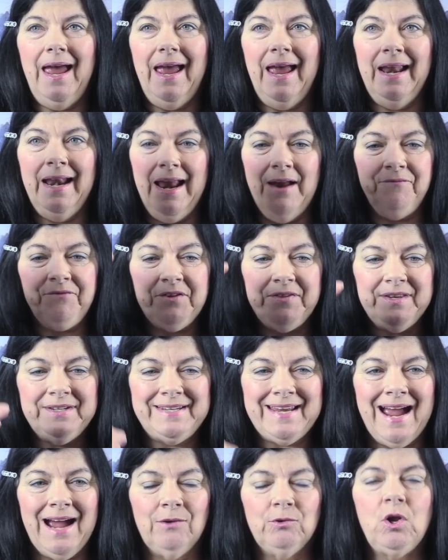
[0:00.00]
And after the
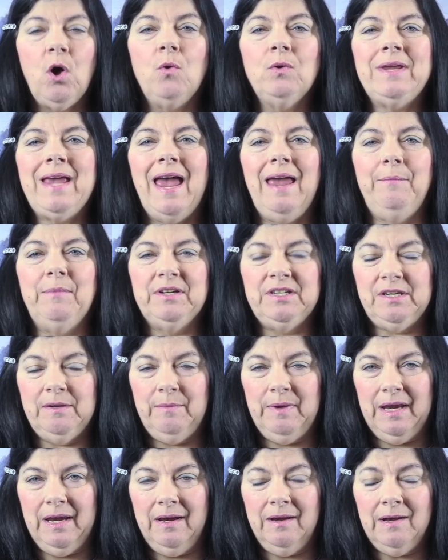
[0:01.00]
download came into
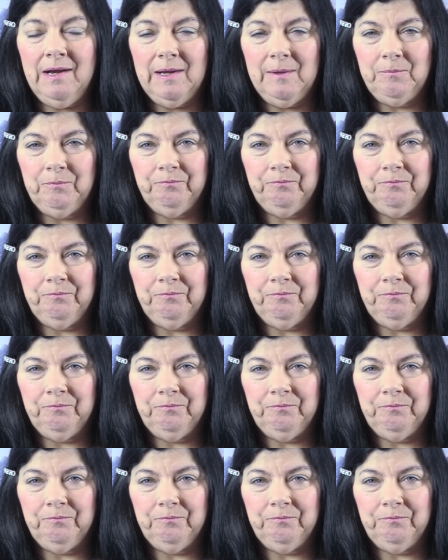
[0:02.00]
me,